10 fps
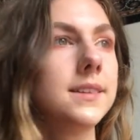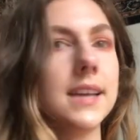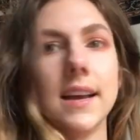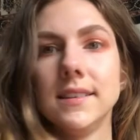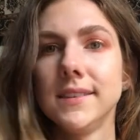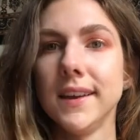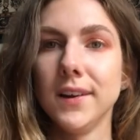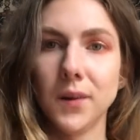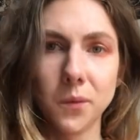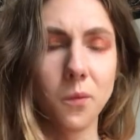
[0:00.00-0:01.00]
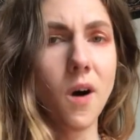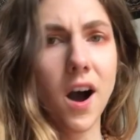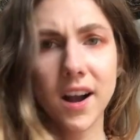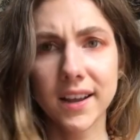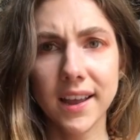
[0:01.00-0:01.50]
dancing or
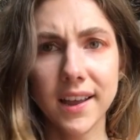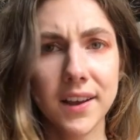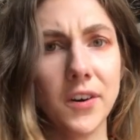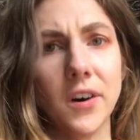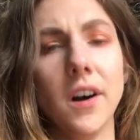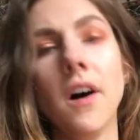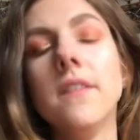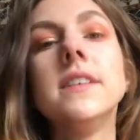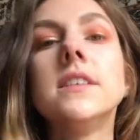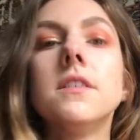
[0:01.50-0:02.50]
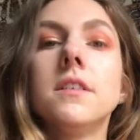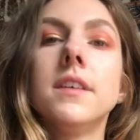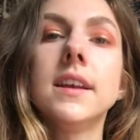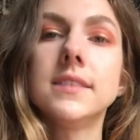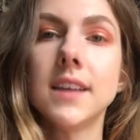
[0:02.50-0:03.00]
walking, or all these other
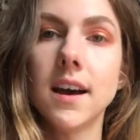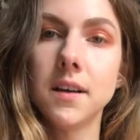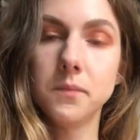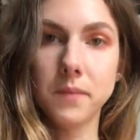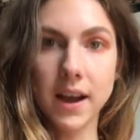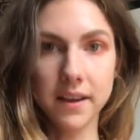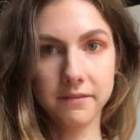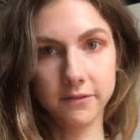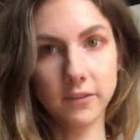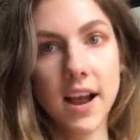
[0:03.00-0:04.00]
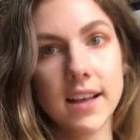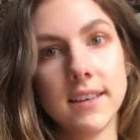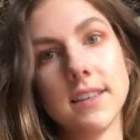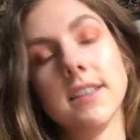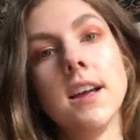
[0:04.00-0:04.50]
things that my
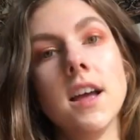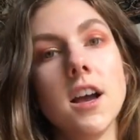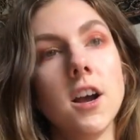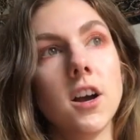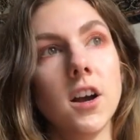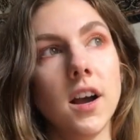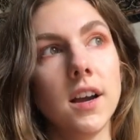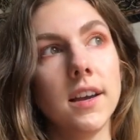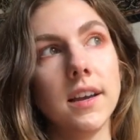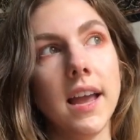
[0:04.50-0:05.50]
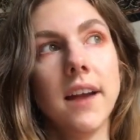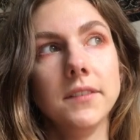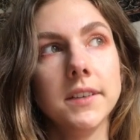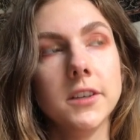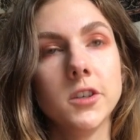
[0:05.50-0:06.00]
friend can't
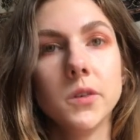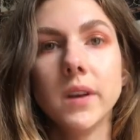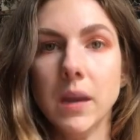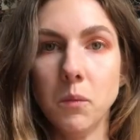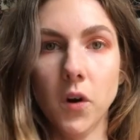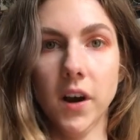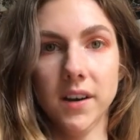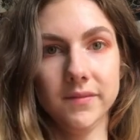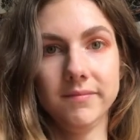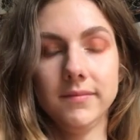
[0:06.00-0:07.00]
really do anymore.